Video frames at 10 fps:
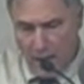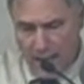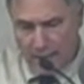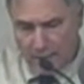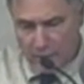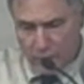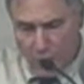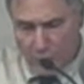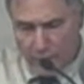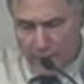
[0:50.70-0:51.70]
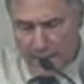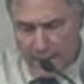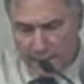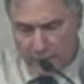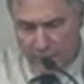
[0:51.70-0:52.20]
I don't
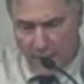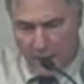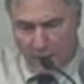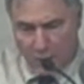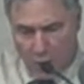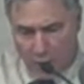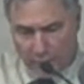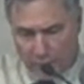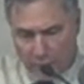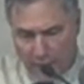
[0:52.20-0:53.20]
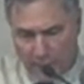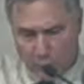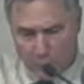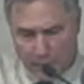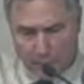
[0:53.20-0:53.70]
think it's fair at all to
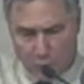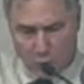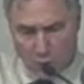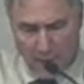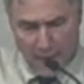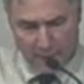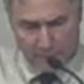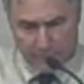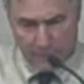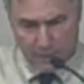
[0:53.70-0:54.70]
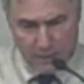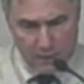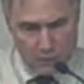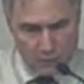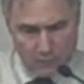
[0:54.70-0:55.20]
label people who have
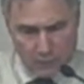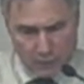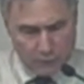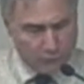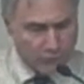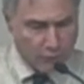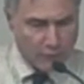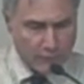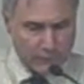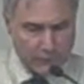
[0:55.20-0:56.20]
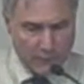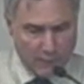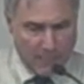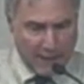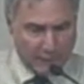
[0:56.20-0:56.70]
concerns
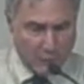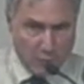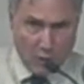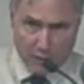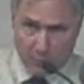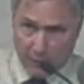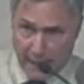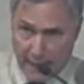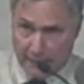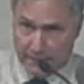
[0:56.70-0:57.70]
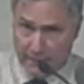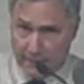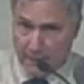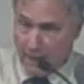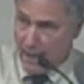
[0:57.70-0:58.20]
about the park plan
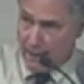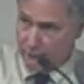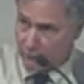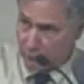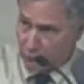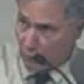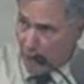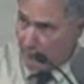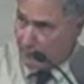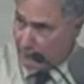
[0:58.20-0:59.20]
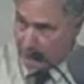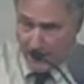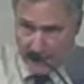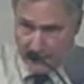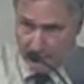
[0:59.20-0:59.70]
as subscribing
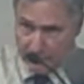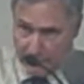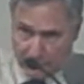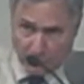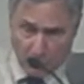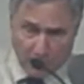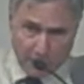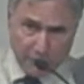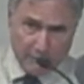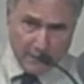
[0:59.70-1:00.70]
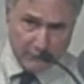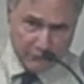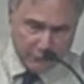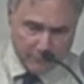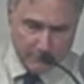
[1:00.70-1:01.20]
to any of these forms of
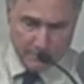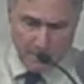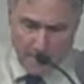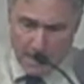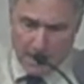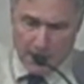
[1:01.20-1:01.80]
ism.